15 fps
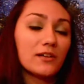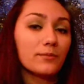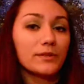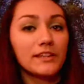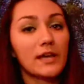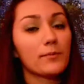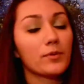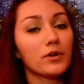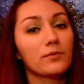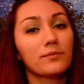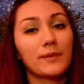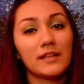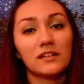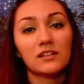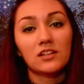but that part
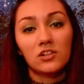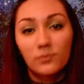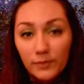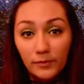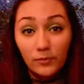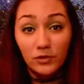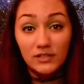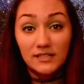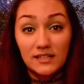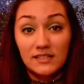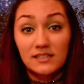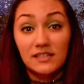made a little bit more sense